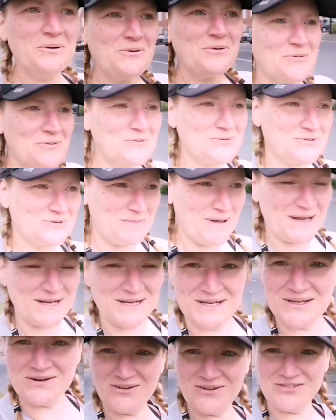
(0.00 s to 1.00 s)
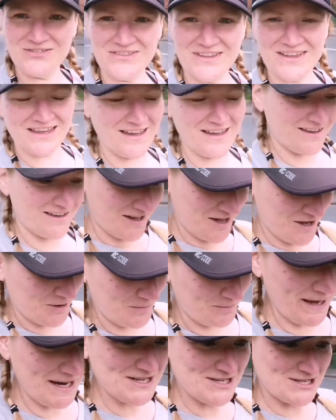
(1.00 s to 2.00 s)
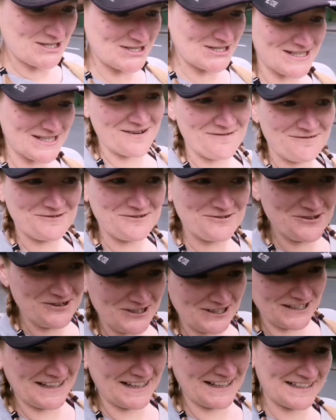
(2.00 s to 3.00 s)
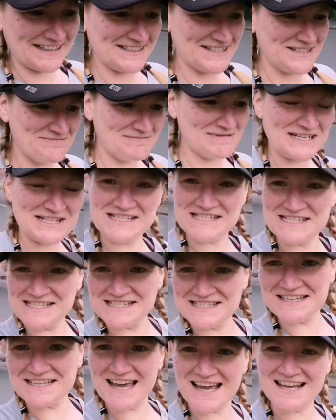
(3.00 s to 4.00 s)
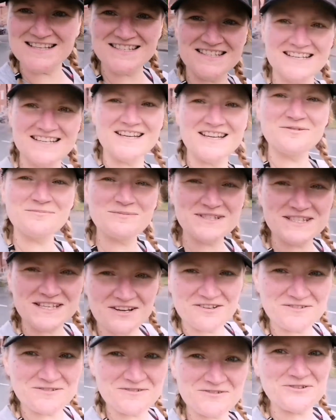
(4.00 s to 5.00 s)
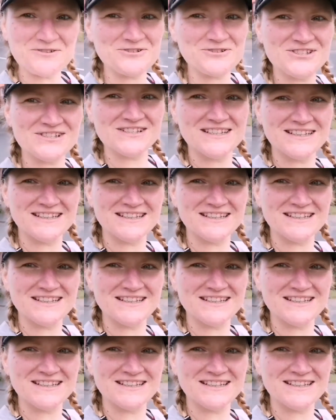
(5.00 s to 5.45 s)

all depending on their patience level and ability to entertain themselves, of course.